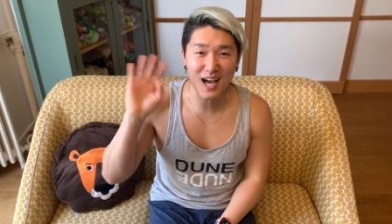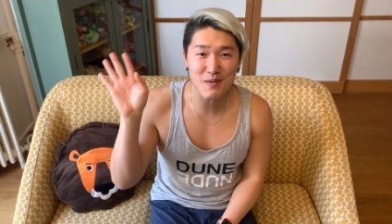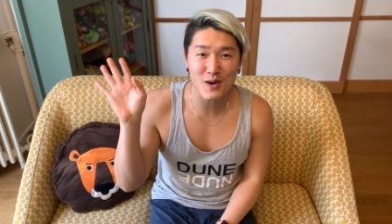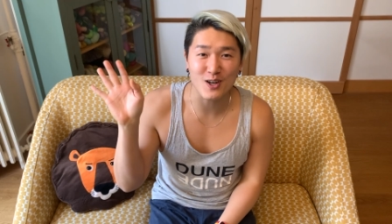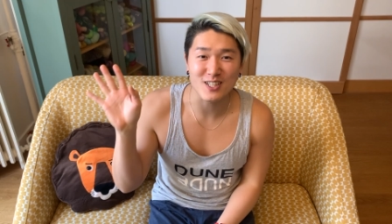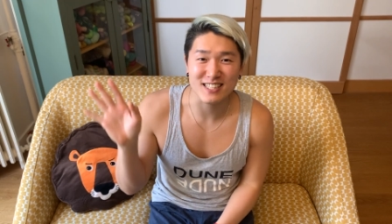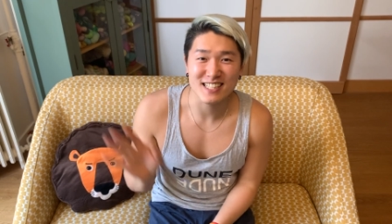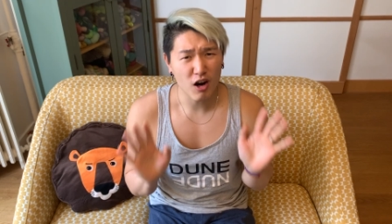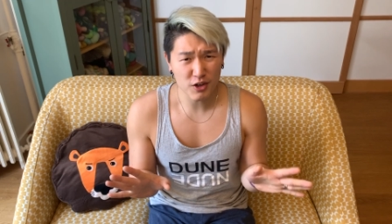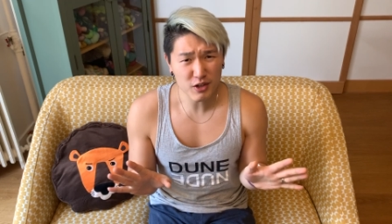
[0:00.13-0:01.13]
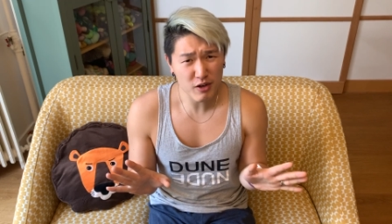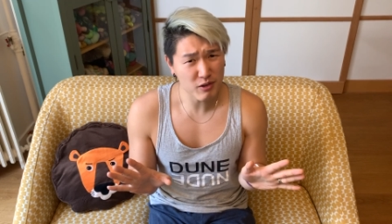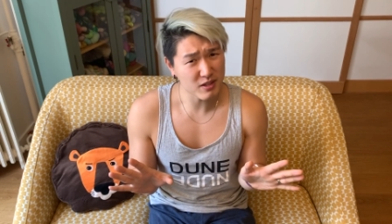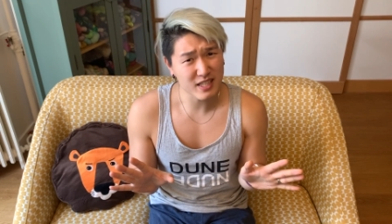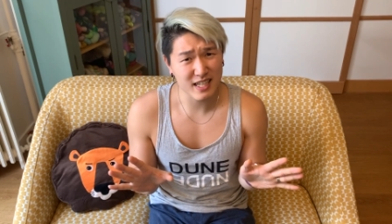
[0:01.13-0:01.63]
Hi world! Are you
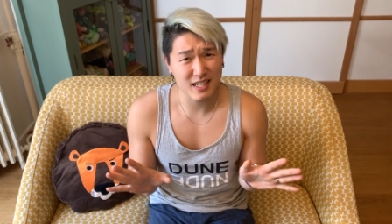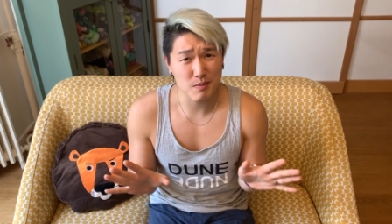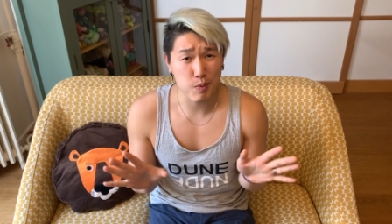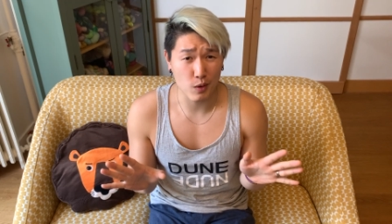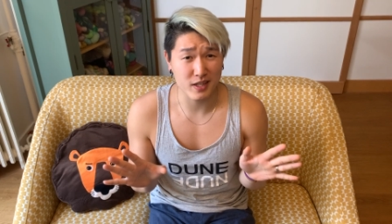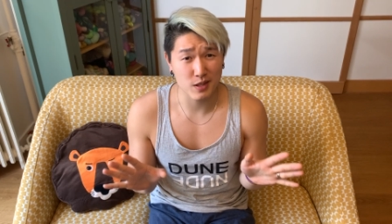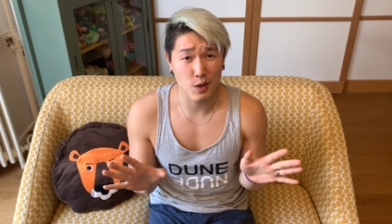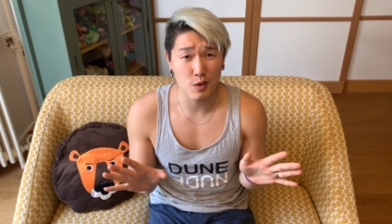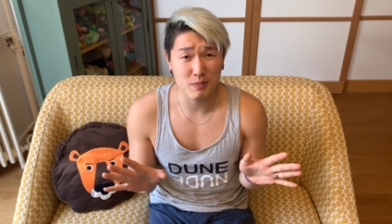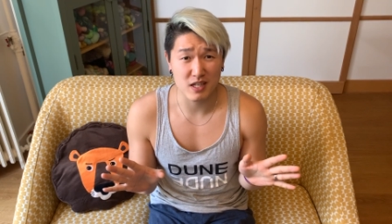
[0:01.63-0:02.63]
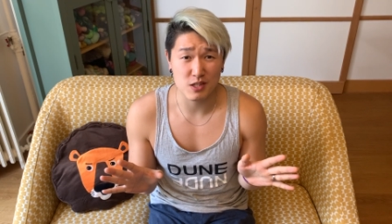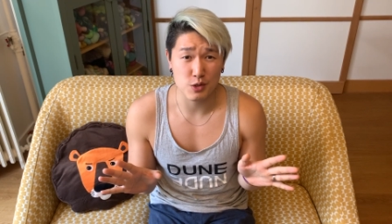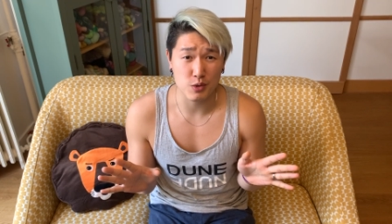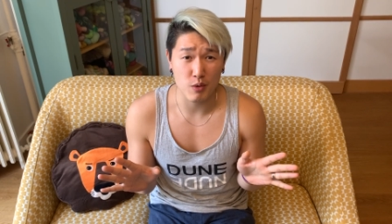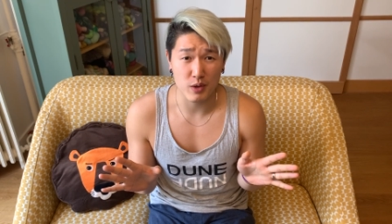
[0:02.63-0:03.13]
currently getting bored at home because
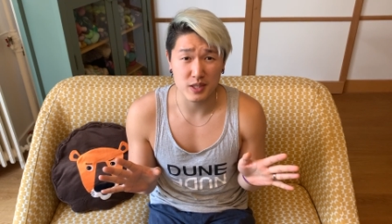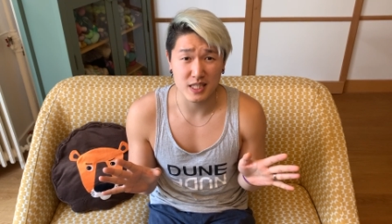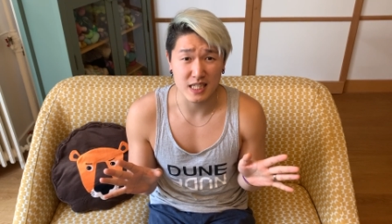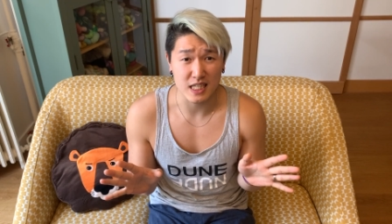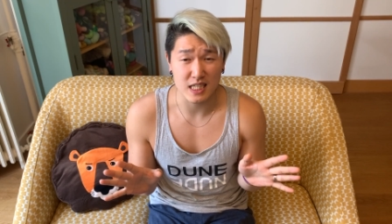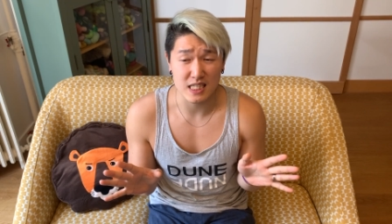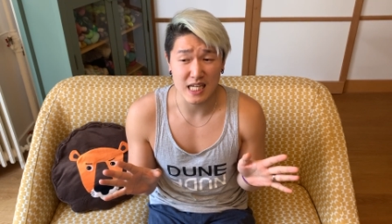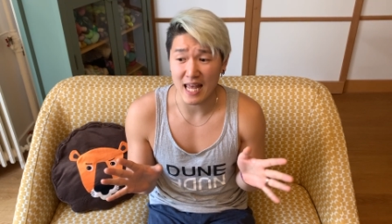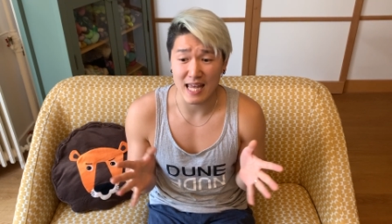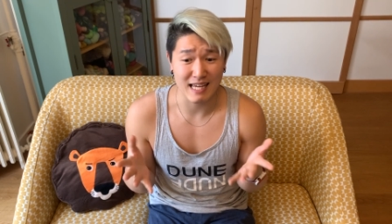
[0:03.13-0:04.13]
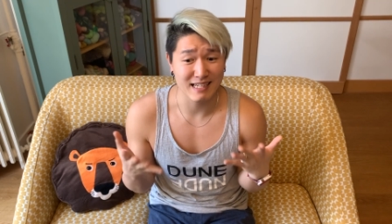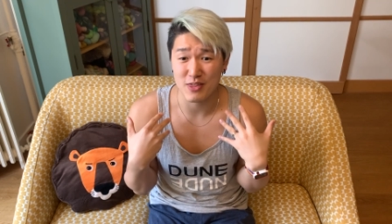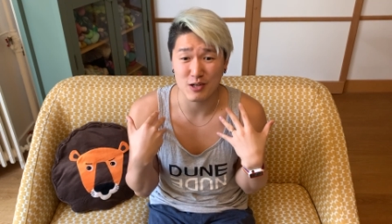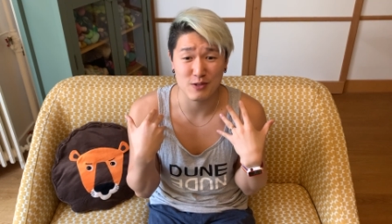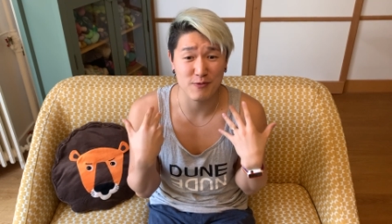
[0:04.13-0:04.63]
you're quarantined and
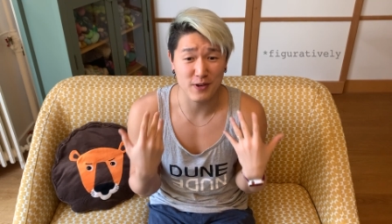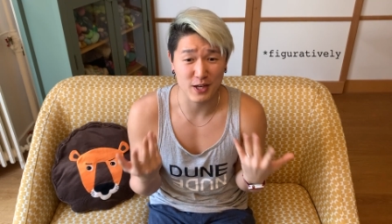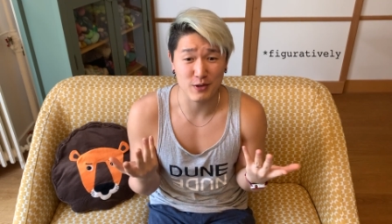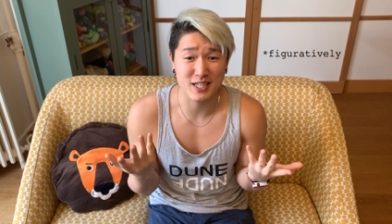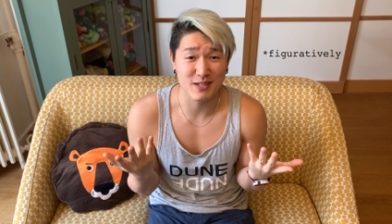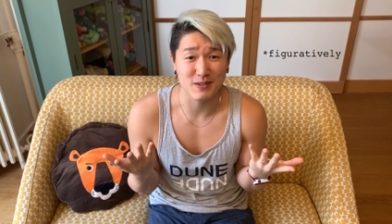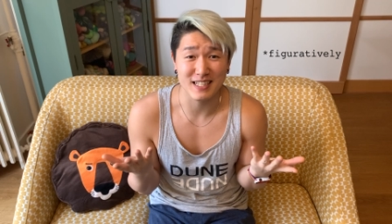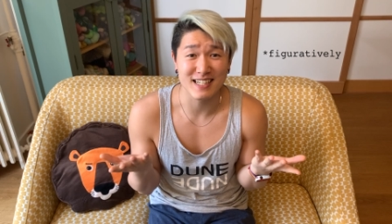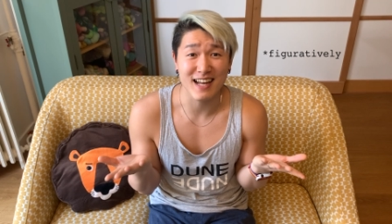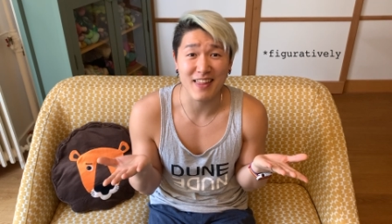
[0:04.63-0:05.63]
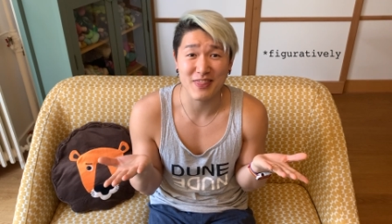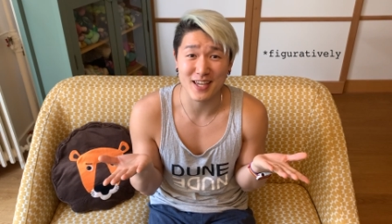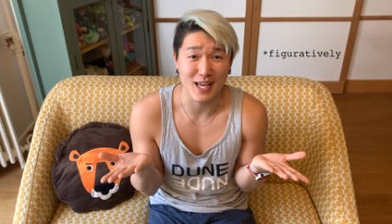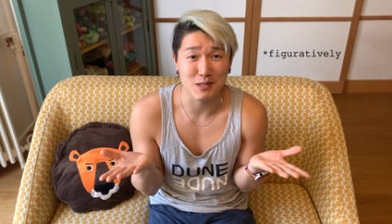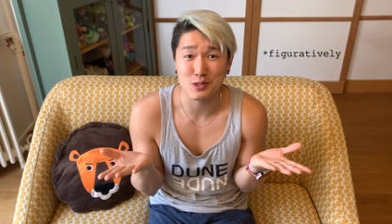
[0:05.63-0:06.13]
there's figuratively
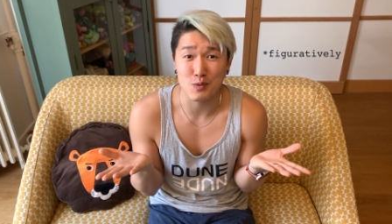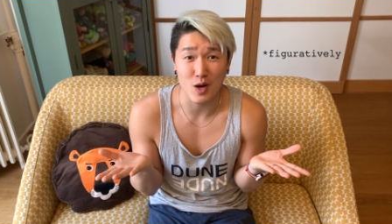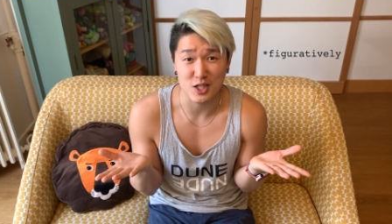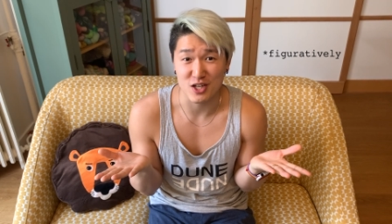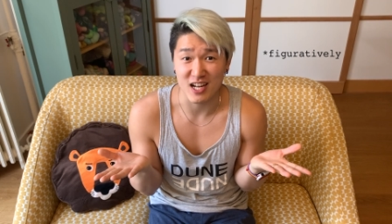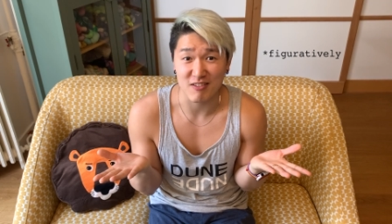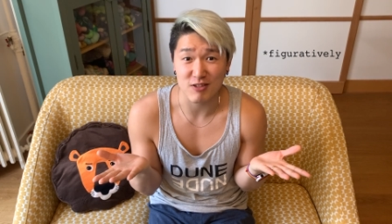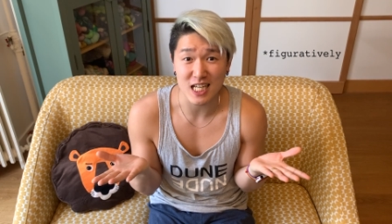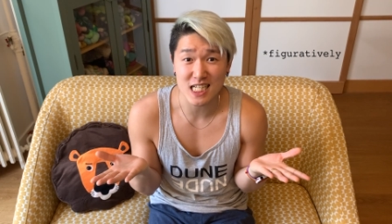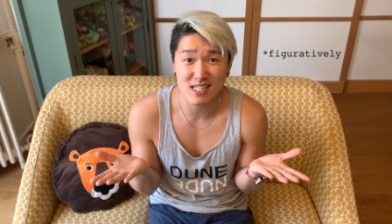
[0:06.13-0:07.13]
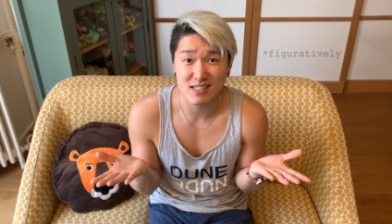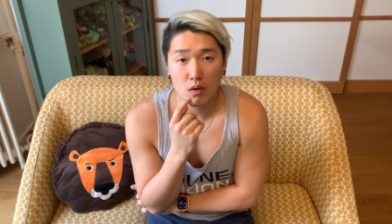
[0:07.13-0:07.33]
nothing else to watch on Netflix?